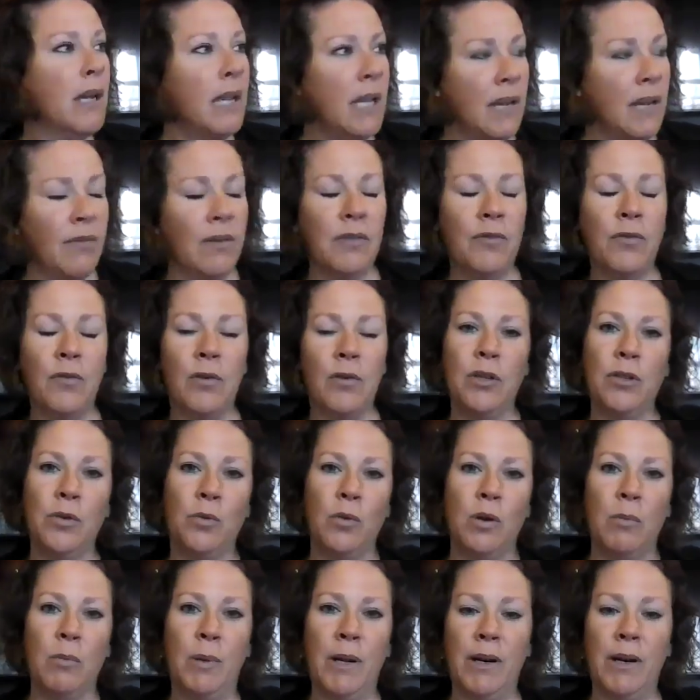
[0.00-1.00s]
even for a
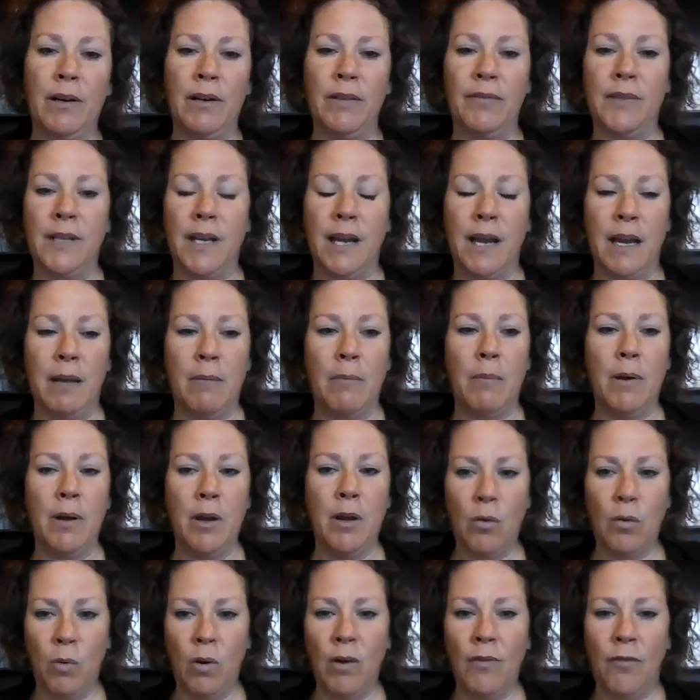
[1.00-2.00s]
short period of time,
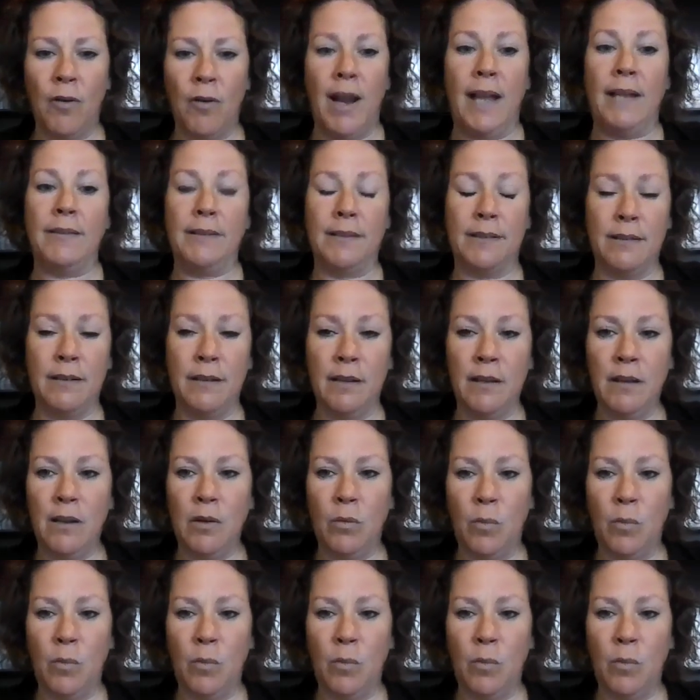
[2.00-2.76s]
we're friends.